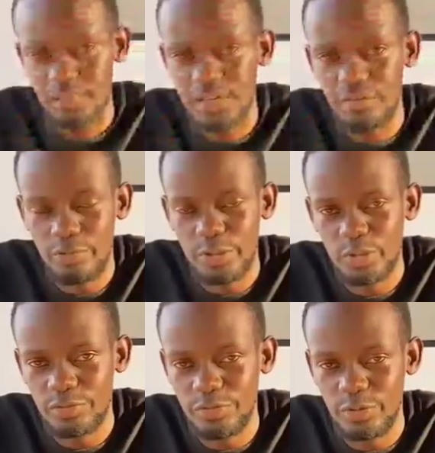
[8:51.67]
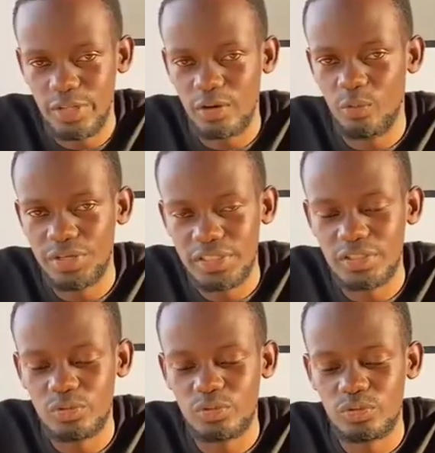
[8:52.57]
been a very short video that I
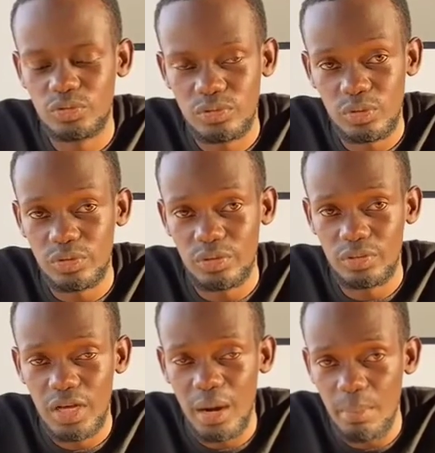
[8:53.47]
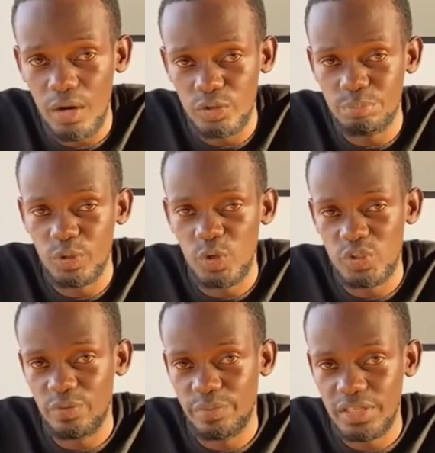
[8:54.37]
wanted to talk about because
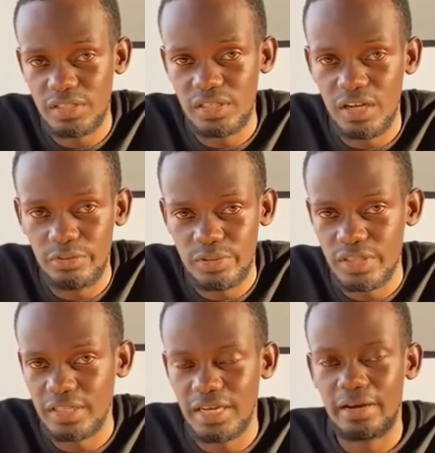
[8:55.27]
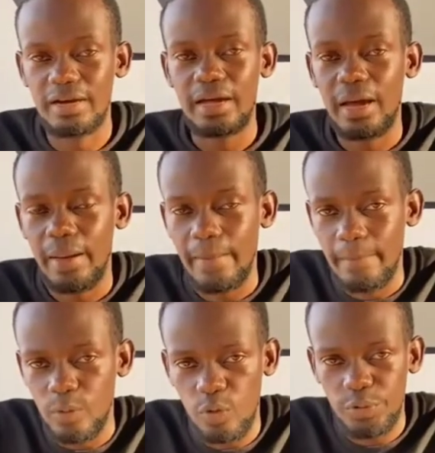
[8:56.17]
of these scenarios that
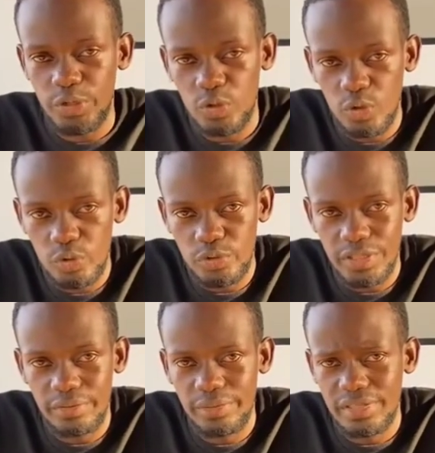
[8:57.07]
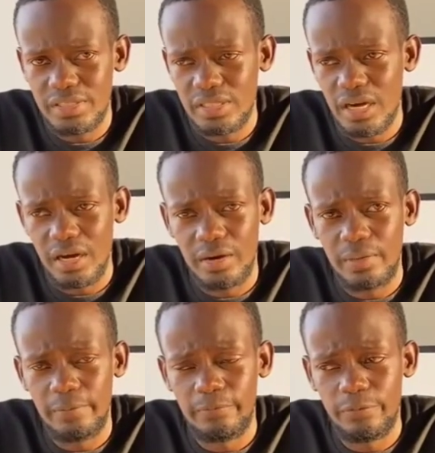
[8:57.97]
are going on in this
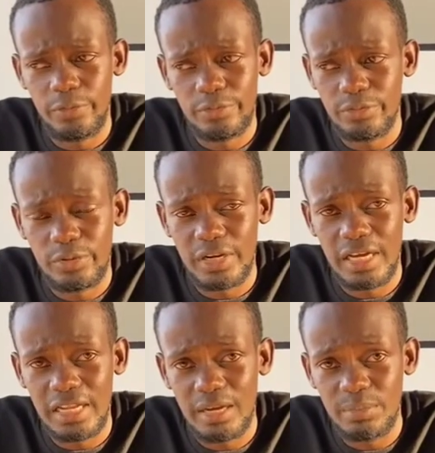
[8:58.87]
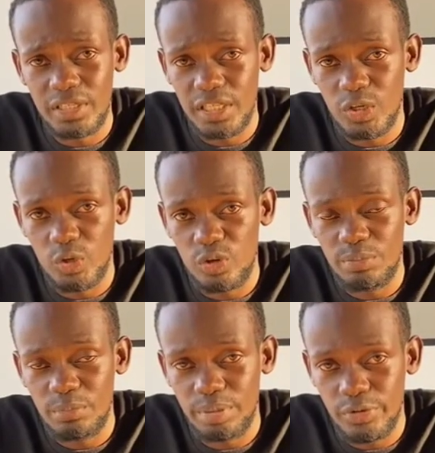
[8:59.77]
very, very alarming
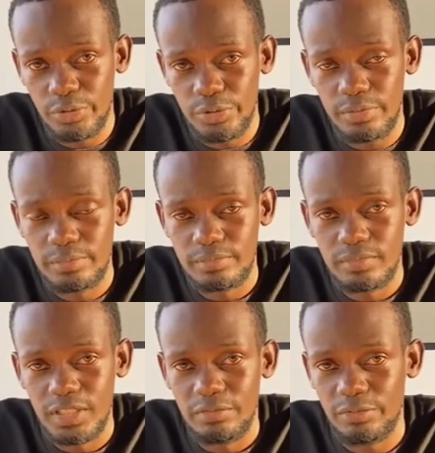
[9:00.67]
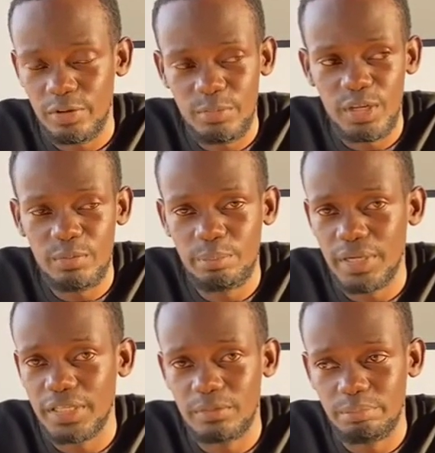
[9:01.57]
economic period. Very many people
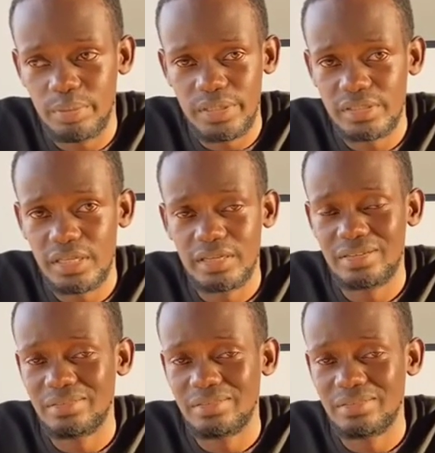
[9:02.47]
are depressed and